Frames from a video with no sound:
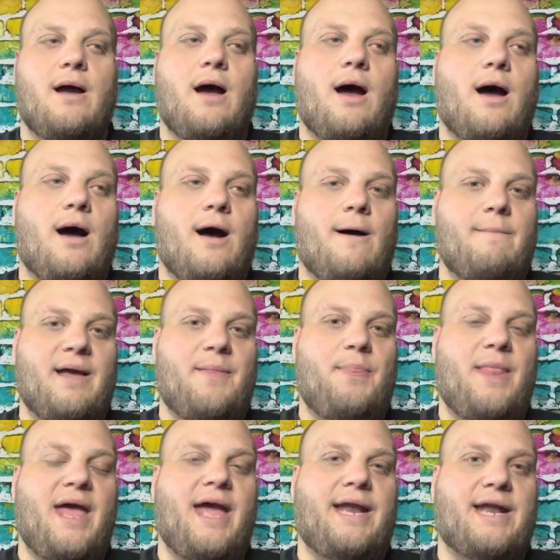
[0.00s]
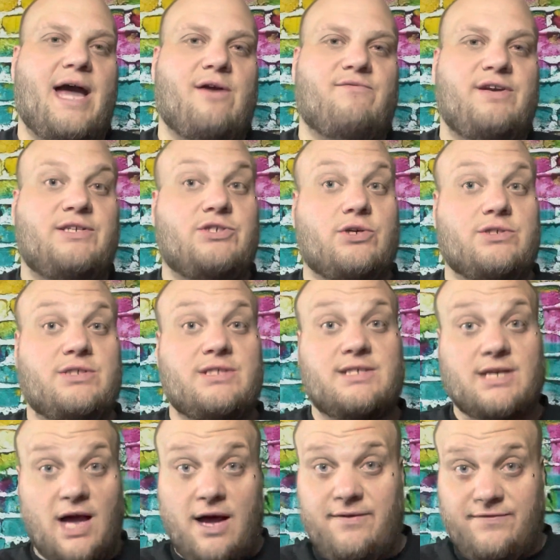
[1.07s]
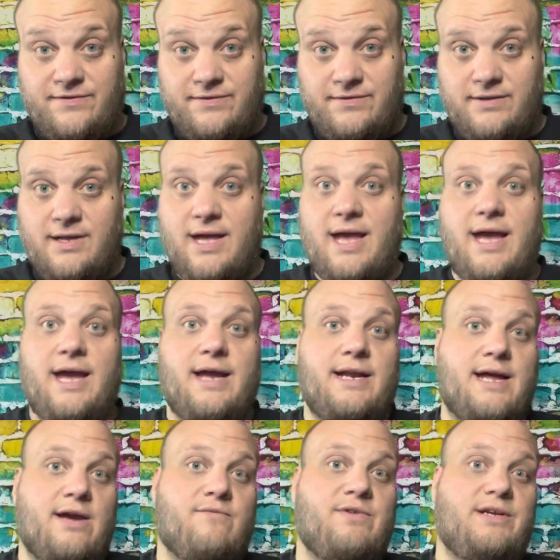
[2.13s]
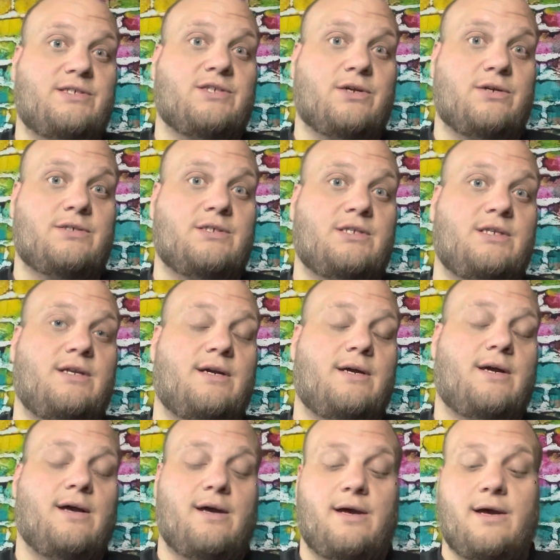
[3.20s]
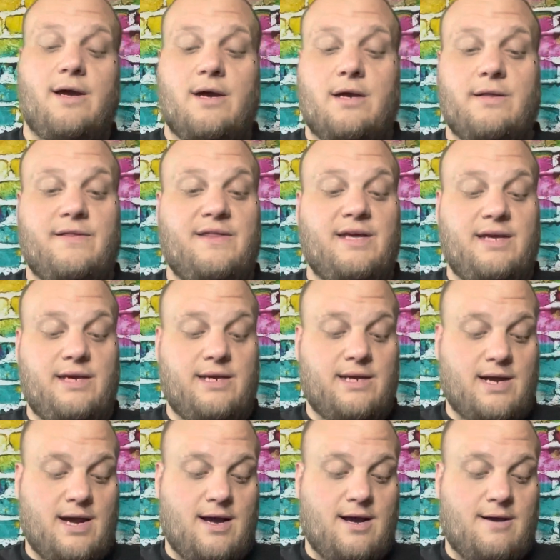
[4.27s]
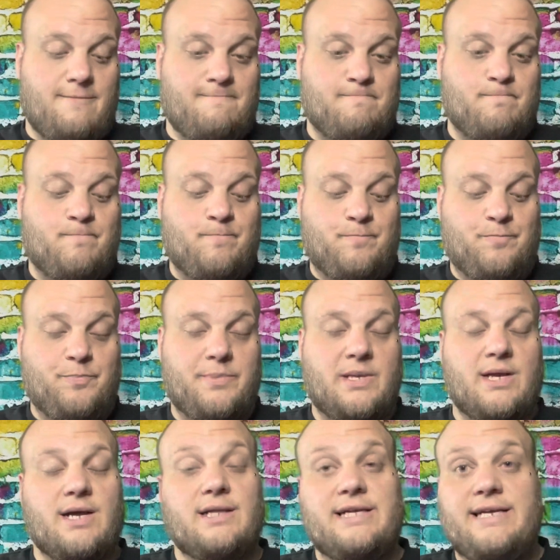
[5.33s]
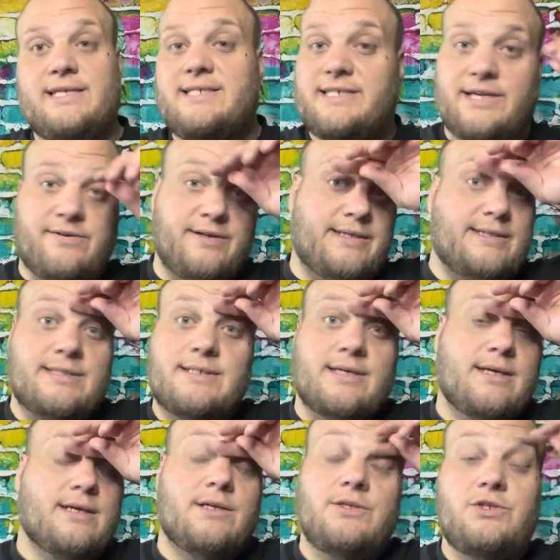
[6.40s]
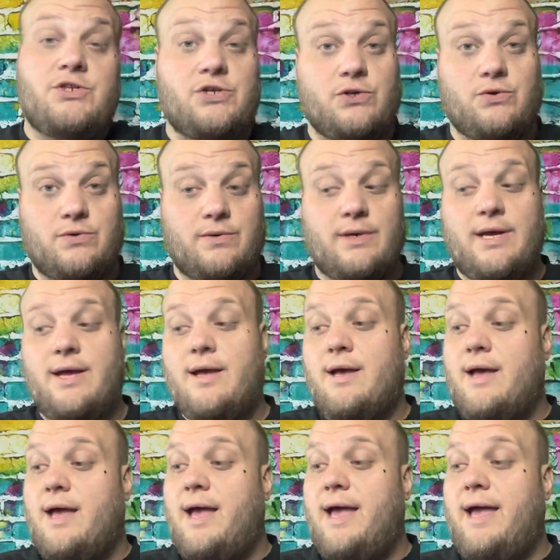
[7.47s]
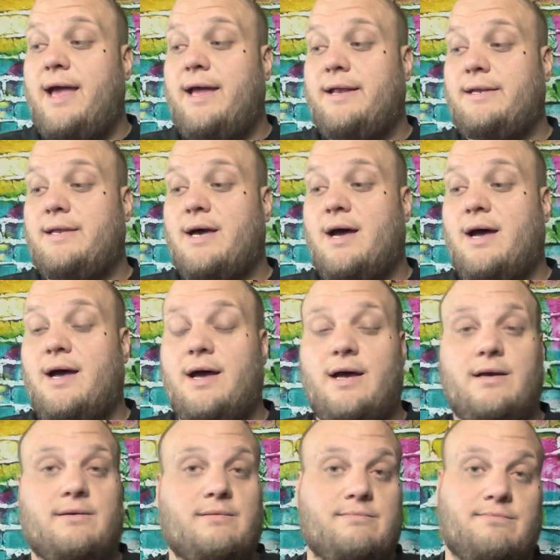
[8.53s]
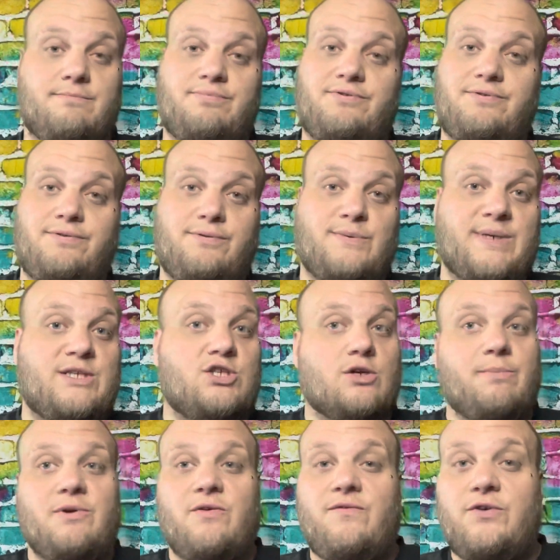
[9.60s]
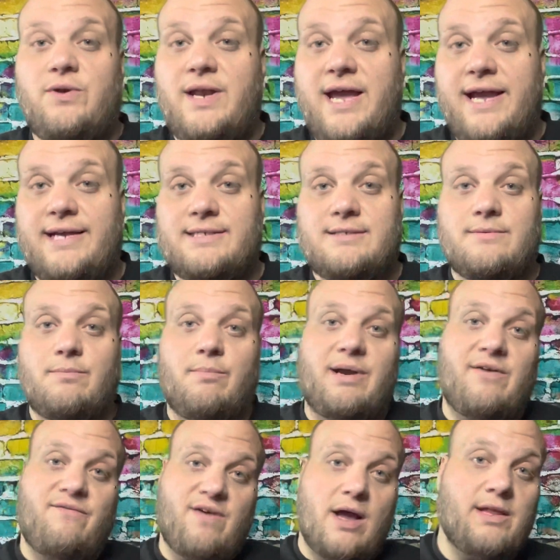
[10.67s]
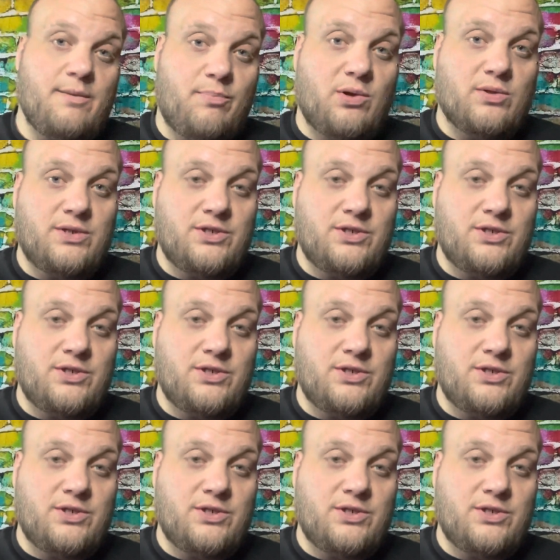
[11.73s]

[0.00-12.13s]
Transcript: And then I researched Scuff, and I researched the Elite Series 2. And it took me a few days, but I finally pulled the